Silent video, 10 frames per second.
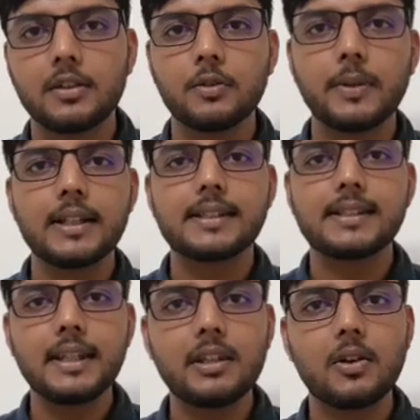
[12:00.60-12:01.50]
you will
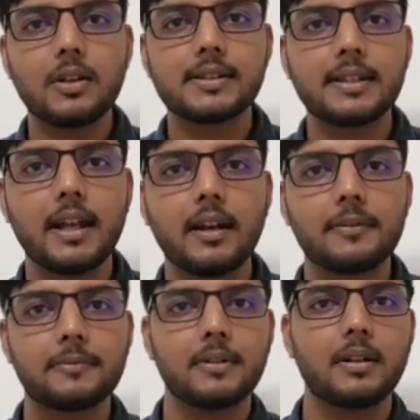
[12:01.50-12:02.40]
see
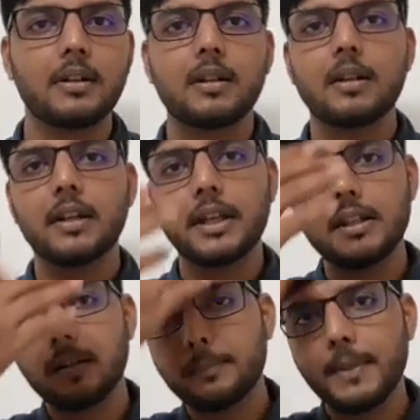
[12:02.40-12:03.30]
yourself in
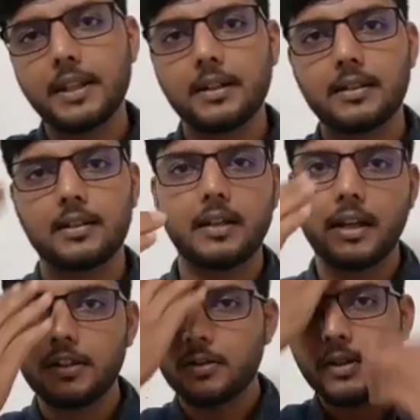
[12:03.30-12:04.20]
a mirror,
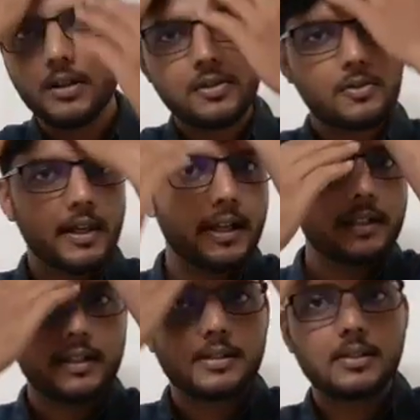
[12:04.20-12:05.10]
and you will do
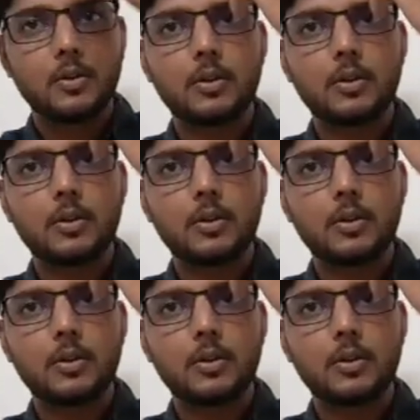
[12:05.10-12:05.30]
like this.